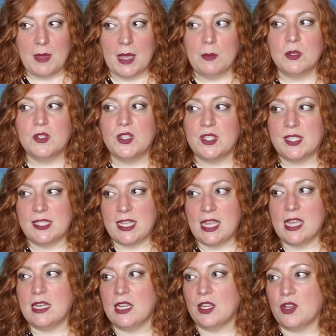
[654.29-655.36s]
able to
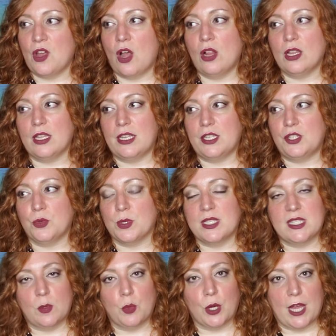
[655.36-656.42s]
see and acknowledge
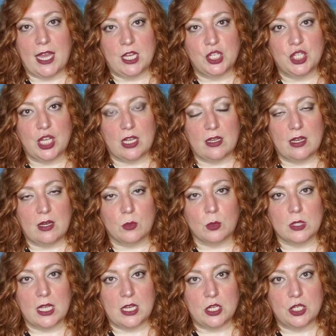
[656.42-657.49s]
reciprocation in a
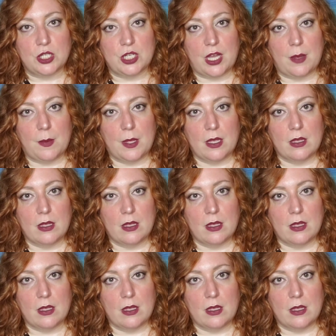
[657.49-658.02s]
relationship.